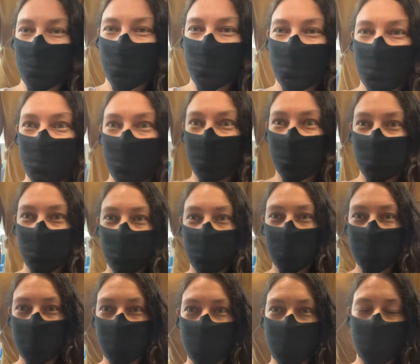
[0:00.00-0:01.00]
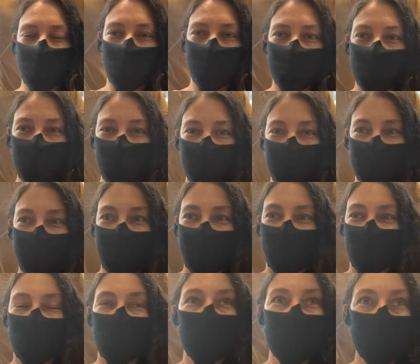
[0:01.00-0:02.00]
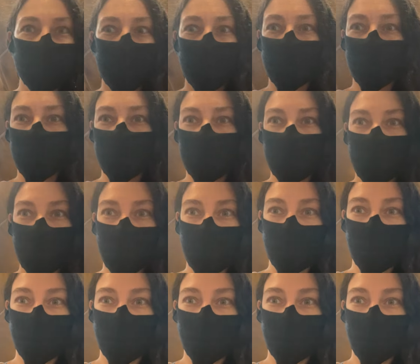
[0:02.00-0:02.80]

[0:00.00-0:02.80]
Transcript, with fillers: Yeah. I'm so scared of hospitals.